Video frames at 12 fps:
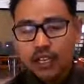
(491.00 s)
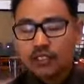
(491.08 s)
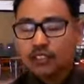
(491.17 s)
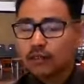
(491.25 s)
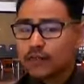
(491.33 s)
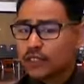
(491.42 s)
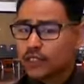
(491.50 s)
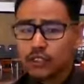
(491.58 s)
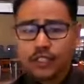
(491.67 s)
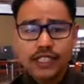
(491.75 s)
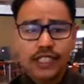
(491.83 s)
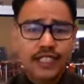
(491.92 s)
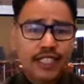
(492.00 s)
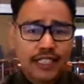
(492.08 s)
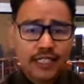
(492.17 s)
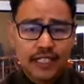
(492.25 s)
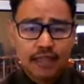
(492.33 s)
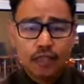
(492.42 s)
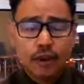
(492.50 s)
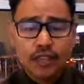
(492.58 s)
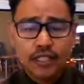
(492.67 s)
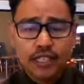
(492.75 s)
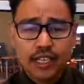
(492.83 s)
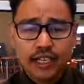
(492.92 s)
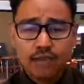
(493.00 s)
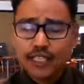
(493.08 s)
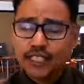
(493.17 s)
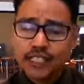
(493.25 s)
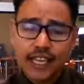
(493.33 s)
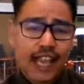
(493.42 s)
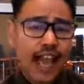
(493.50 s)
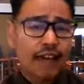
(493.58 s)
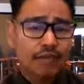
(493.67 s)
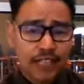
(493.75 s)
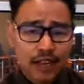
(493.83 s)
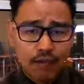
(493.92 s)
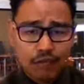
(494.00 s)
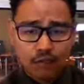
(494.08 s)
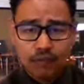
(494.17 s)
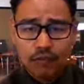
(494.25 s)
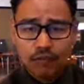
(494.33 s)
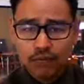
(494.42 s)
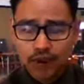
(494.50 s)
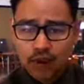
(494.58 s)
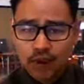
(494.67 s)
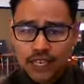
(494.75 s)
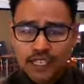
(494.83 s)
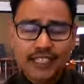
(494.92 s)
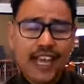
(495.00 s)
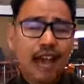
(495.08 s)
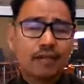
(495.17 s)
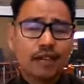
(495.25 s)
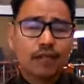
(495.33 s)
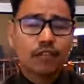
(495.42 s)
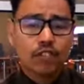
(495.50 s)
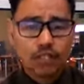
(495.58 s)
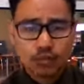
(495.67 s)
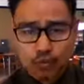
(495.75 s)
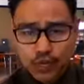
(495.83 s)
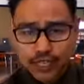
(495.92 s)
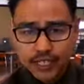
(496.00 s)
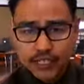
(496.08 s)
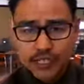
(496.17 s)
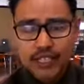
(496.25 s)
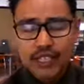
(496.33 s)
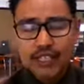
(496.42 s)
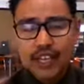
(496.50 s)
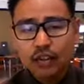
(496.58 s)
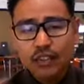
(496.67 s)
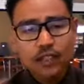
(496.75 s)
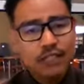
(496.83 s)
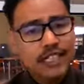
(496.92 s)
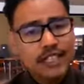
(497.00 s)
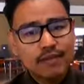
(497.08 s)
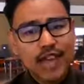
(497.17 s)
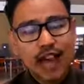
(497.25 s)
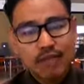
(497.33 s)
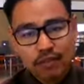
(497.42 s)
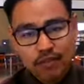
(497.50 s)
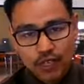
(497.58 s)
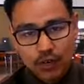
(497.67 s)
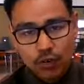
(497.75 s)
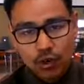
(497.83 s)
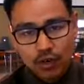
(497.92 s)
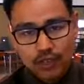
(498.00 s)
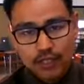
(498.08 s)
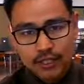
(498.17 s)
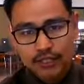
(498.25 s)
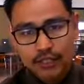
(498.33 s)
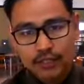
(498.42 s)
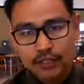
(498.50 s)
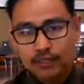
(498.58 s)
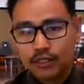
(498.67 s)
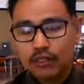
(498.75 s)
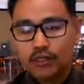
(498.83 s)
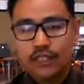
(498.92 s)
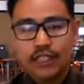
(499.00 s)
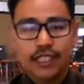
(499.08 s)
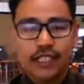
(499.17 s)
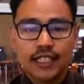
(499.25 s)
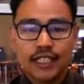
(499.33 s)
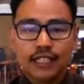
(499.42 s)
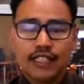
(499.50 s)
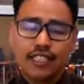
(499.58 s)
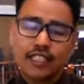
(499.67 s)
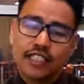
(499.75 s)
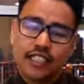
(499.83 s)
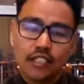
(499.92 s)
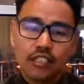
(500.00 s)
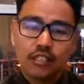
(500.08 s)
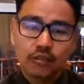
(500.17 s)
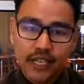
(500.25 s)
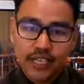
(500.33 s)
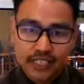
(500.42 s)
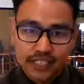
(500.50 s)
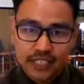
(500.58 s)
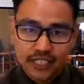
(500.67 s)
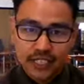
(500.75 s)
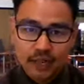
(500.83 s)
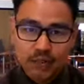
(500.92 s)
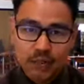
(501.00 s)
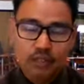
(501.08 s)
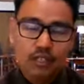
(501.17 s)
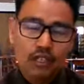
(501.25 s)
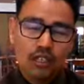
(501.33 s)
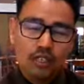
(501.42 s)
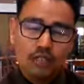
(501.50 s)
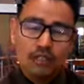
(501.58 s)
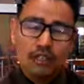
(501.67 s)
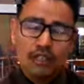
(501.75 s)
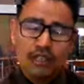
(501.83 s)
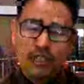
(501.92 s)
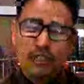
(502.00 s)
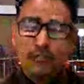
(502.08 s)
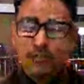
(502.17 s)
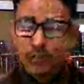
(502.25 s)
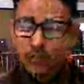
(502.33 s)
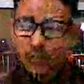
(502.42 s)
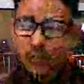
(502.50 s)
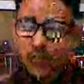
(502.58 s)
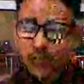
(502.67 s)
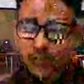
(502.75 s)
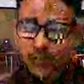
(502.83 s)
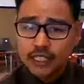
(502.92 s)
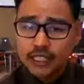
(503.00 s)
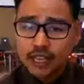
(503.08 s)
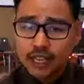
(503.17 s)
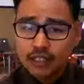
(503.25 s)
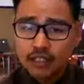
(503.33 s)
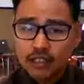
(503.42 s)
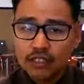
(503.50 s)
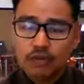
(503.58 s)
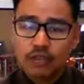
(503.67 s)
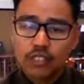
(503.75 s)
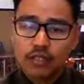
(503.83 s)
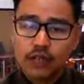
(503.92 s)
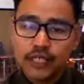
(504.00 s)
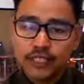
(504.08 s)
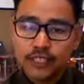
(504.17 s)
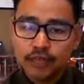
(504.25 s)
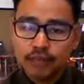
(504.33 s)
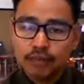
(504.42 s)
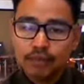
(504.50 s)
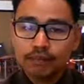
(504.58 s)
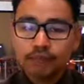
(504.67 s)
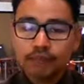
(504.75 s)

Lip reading: So if the student attended part-time, let's say half-time for fall and then half-time for spring, they only received half of their award. So the student attended, let's just use spring as an example. Students eligible for $2,000 for the spring term.